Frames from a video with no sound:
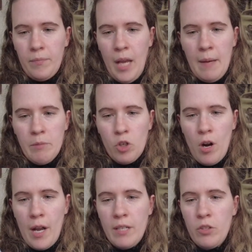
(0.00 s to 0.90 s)
I'm
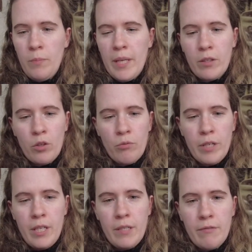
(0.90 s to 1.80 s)
trying to make
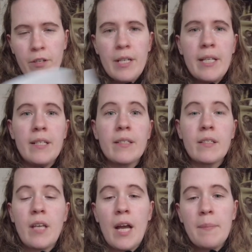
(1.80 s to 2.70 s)
3
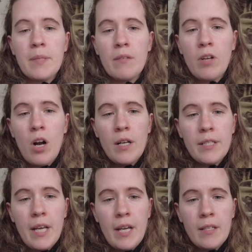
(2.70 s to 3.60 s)
different types of
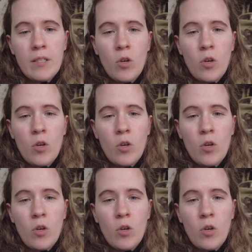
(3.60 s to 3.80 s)
content.